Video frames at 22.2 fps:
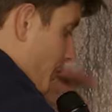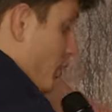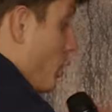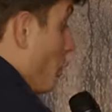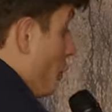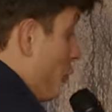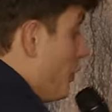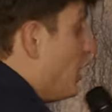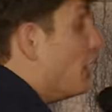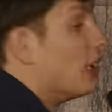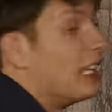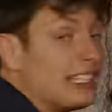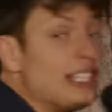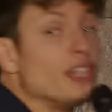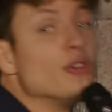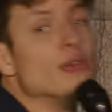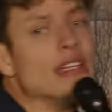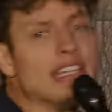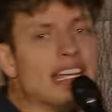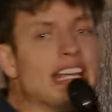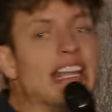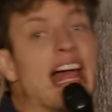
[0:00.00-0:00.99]
you feel like
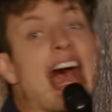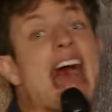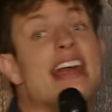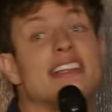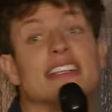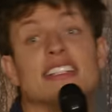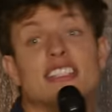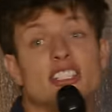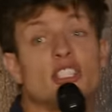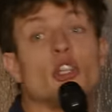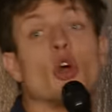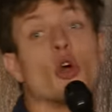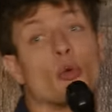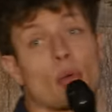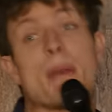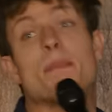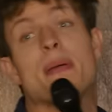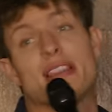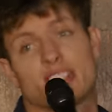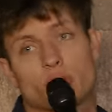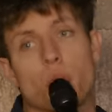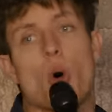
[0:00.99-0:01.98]
you need it added to your
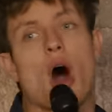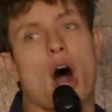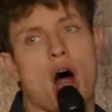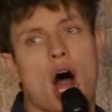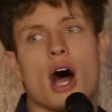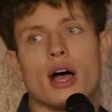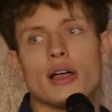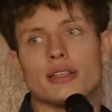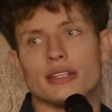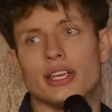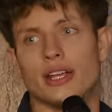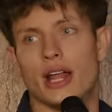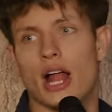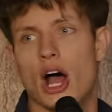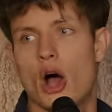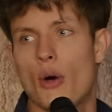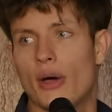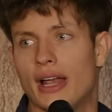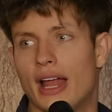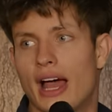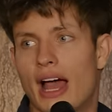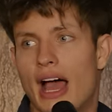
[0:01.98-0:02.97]
repertoire, you
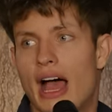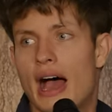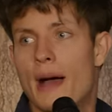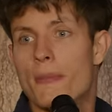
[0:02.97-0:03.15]
know? And